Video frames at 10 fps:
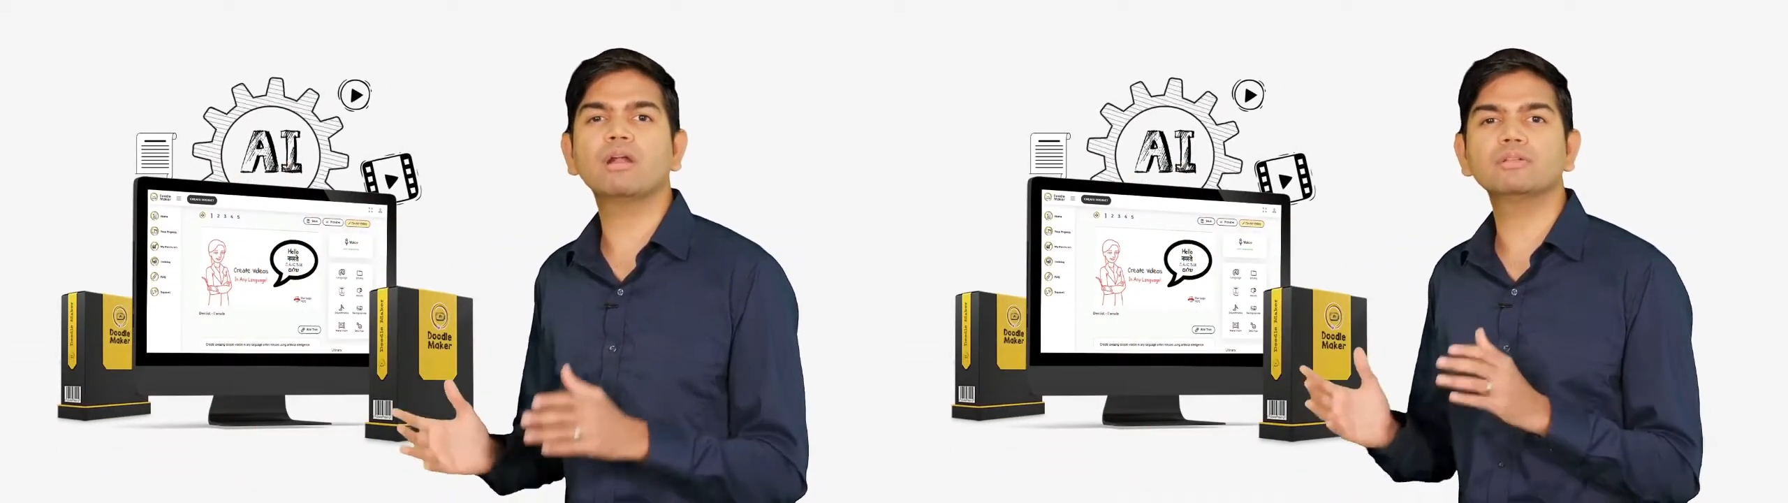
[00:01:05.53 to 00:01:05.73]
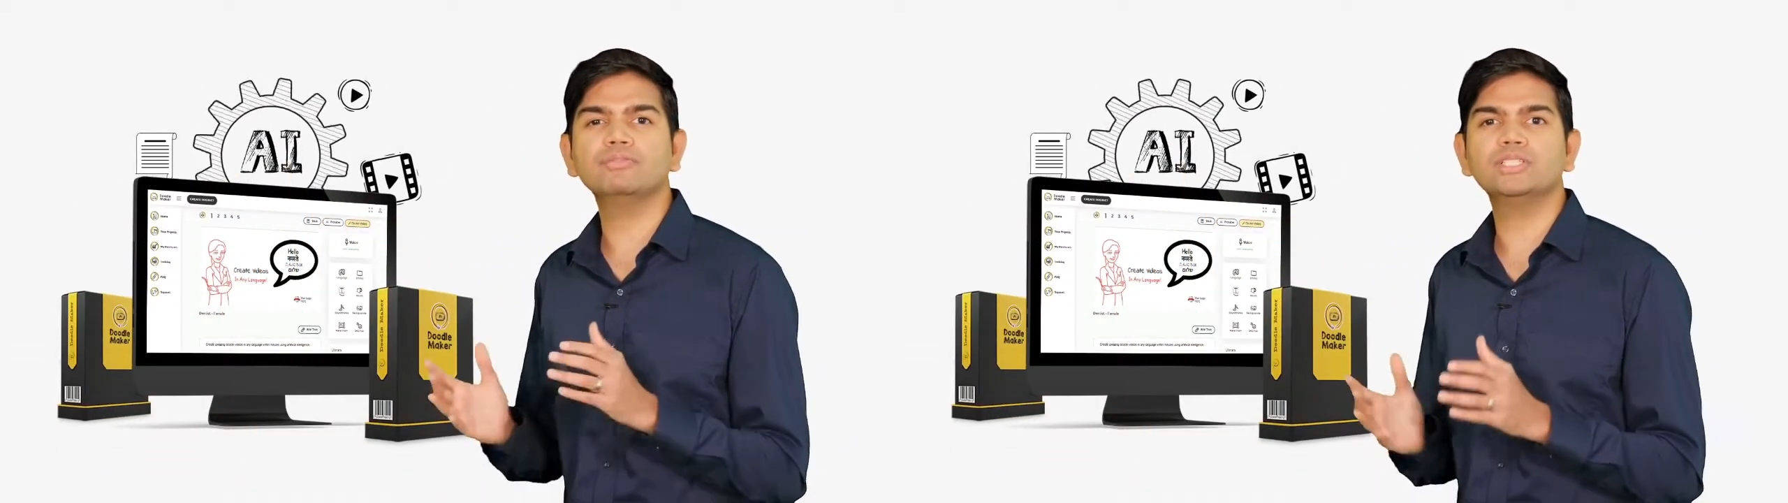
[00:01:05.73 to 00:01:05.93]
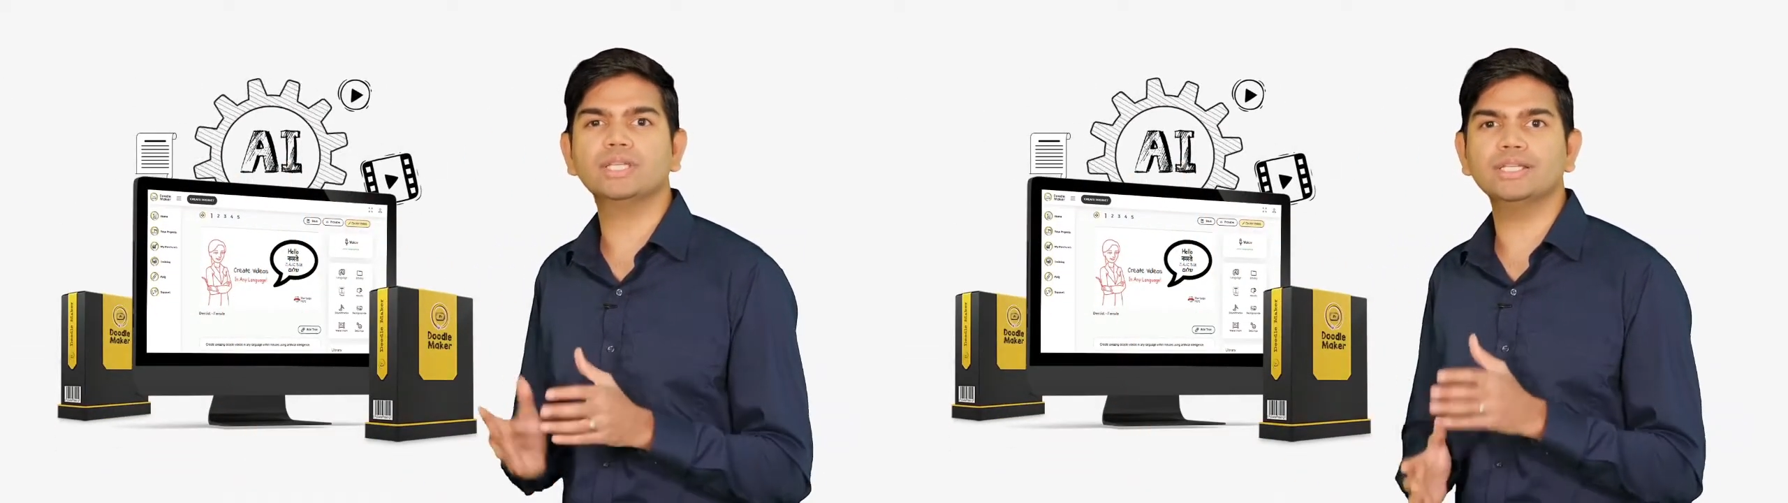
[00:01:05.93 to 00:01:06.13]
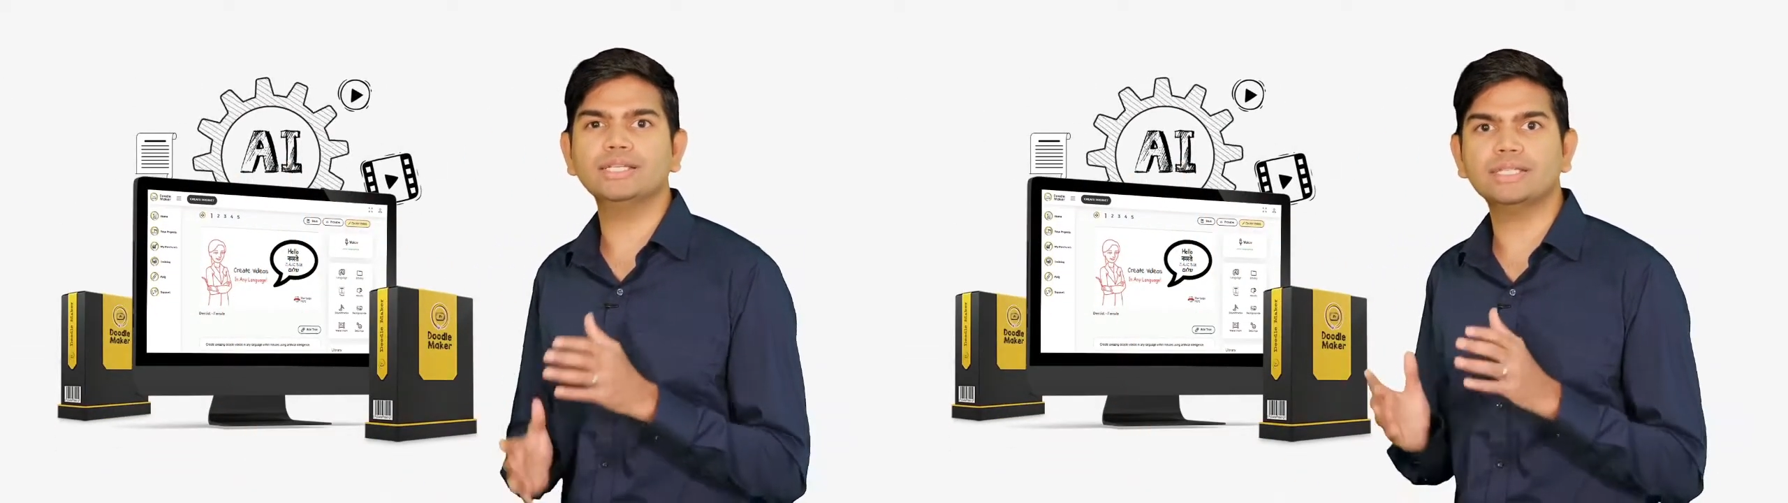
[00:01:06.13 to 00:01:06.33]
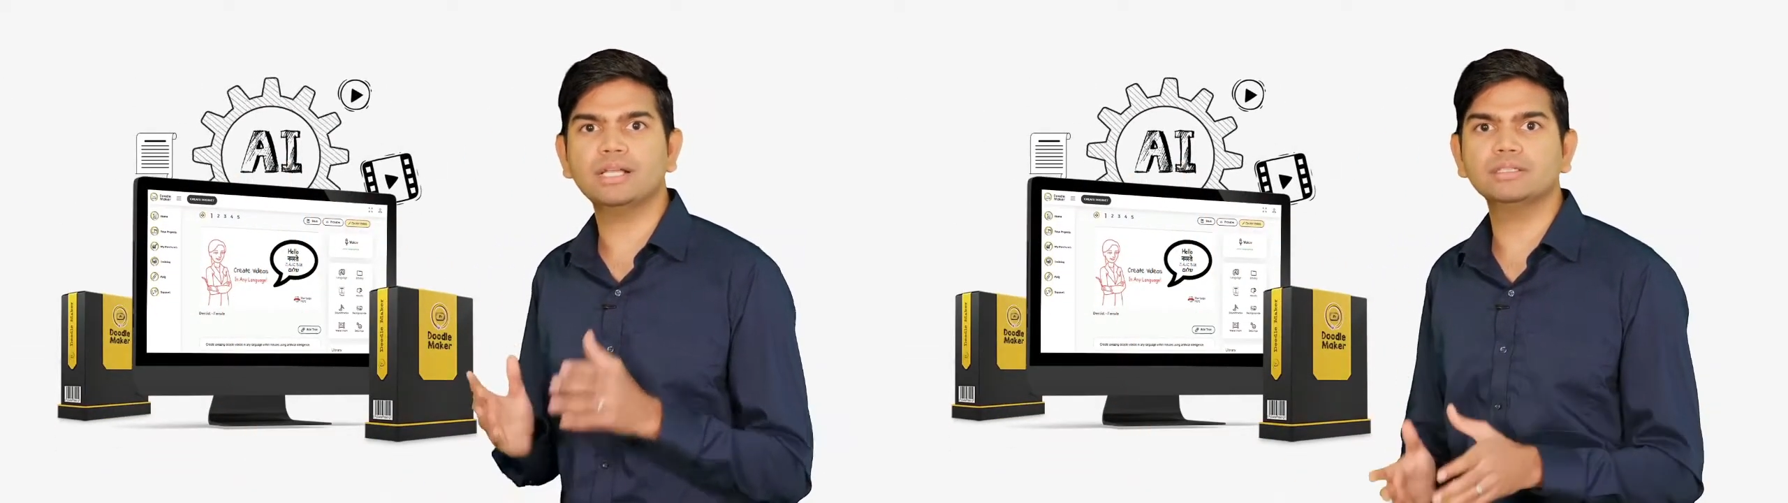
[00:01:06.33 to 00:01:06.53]
artificial
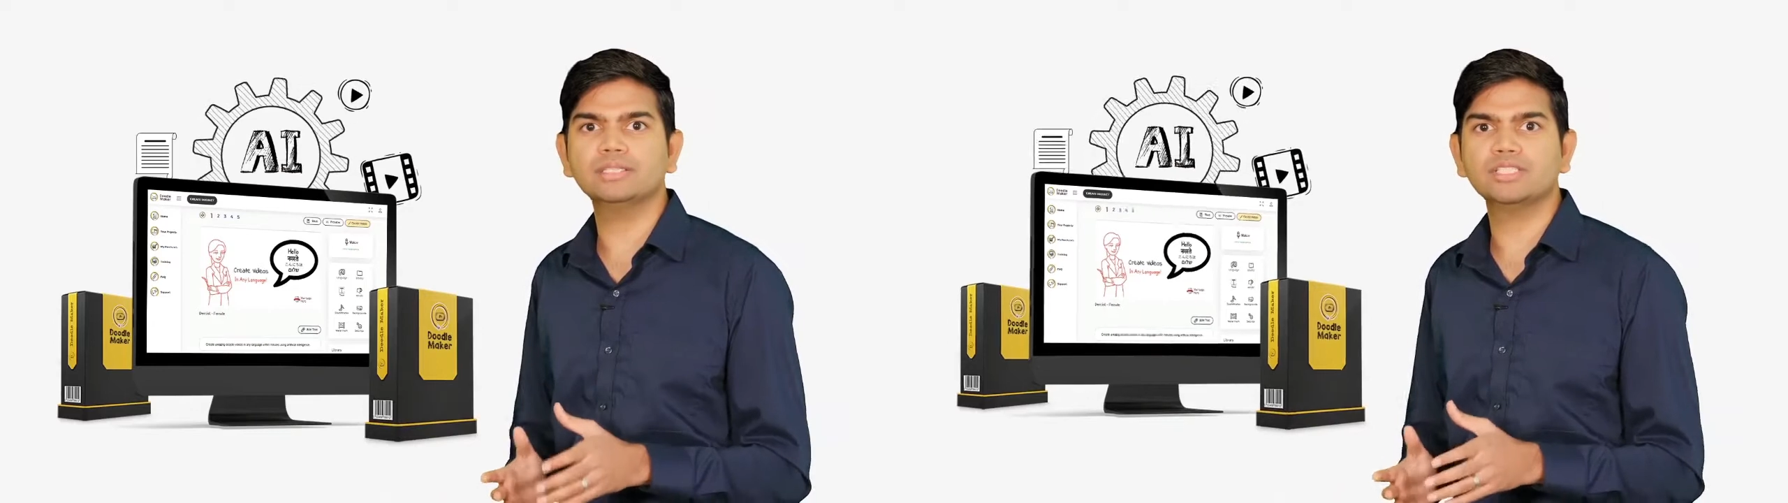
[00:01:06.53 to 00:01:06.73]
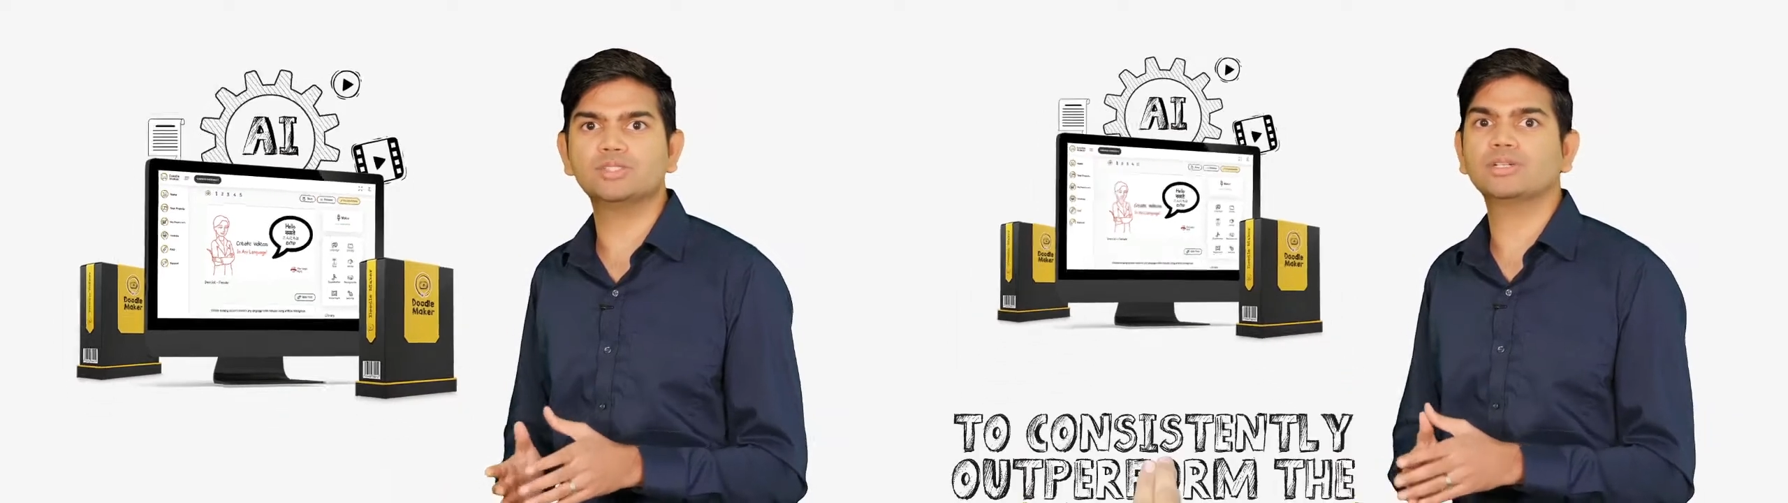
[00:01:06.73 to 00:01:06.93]
intelligence